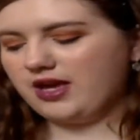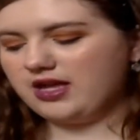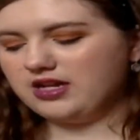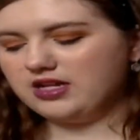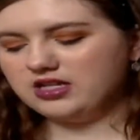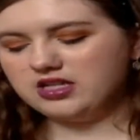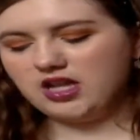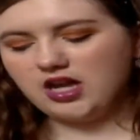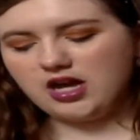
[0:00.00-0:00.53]
and
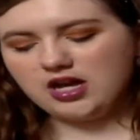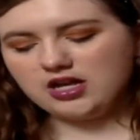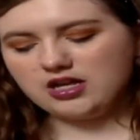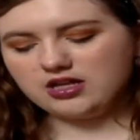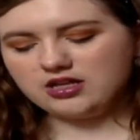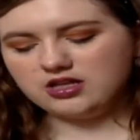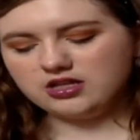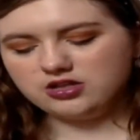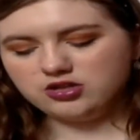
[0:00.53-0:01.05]
it's not
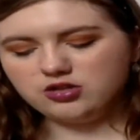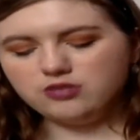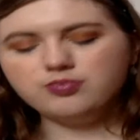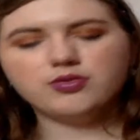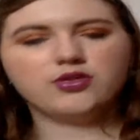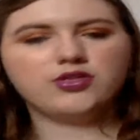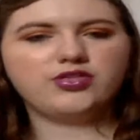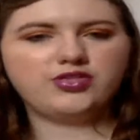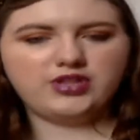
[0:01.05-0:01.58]

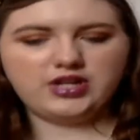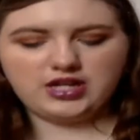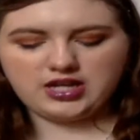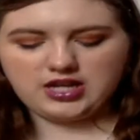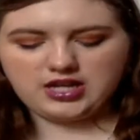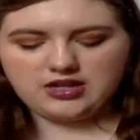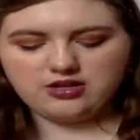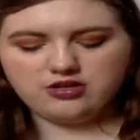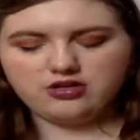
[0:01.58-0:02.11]
super thick
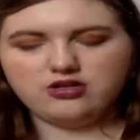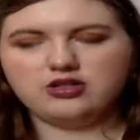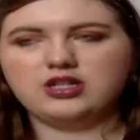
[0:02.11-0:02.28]
either.